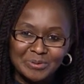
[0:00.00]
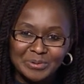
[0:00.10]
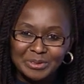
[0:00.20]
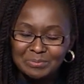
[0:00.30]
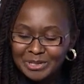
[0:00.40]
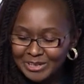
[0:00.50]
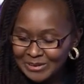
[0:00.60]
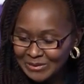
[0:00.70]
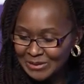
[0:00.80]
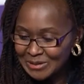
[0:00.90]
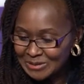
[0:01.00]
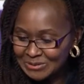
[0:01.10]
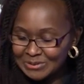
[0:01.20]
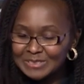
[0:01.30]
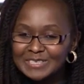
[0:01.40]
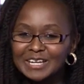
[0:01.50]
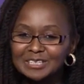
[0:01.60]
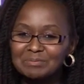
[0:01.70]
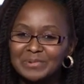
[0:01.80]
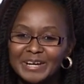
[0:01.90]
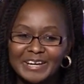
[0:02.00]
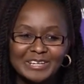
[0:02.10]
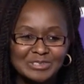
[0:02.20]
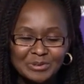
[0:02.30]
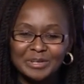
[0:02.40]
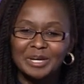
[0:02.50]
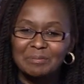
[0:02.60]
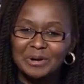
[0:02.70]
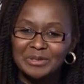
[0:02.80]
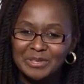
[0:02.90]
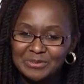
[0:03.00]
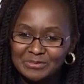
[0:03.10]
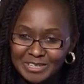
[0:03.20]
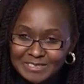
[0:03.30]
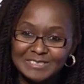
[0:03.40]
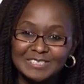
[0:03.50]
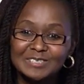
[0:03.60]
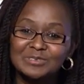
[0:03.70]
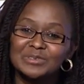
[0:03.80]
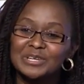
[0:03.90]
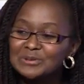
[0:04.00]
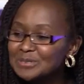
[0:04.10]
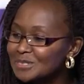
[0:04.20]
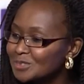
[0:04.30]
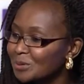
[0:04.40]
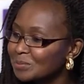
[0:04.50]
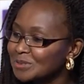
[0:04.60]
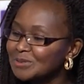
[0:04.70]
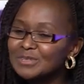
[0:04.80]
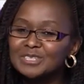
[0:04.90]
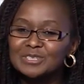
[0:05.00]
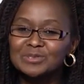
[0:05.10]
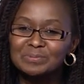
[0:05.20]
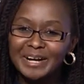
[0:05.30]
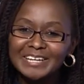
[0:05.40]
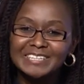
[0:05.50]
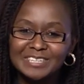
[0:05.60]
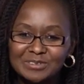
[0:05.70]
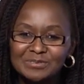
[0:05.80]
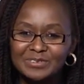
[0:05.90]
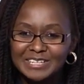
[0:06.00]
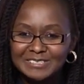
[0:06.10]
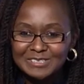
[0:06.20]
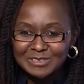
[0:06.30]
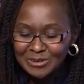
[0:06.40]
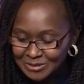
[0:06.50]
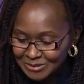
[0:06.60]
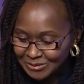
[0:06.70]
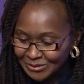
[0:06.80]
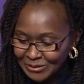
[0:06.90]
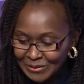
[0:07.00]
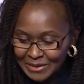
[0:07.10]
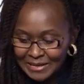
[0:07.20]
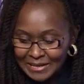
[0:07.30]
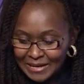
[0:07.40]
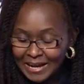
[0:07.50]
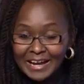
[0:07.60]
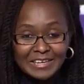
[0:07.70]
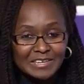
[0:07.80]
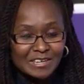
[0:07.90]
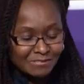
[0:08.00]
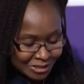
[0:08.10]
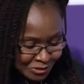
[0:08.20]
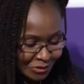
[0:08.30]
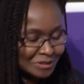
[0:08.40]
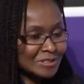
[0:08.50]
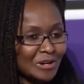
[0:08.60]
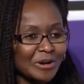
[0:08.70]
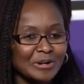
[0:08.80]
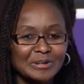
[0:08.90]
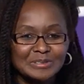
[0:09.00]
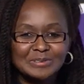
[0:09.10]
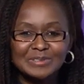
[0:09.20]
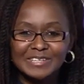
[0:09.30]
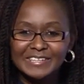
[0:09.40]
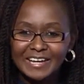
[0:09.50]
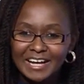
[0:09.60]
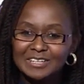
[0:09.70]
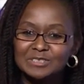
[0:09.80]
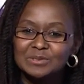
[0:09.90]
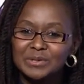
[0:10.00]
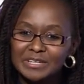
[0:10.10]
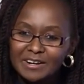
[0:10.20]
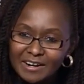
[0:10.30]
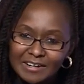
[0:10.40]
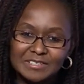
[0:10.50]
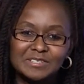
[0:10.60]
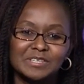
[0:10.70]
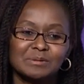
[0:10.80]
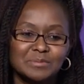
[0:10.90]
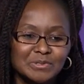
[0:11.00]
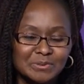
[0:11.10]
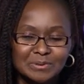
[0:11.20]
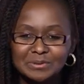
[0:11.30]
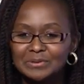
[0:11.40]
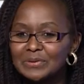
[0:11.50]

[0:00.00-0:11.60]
with me. So he started by talking about the university. So they used this opportunity to market the university also. I gave a short talk to the girls to encourage them to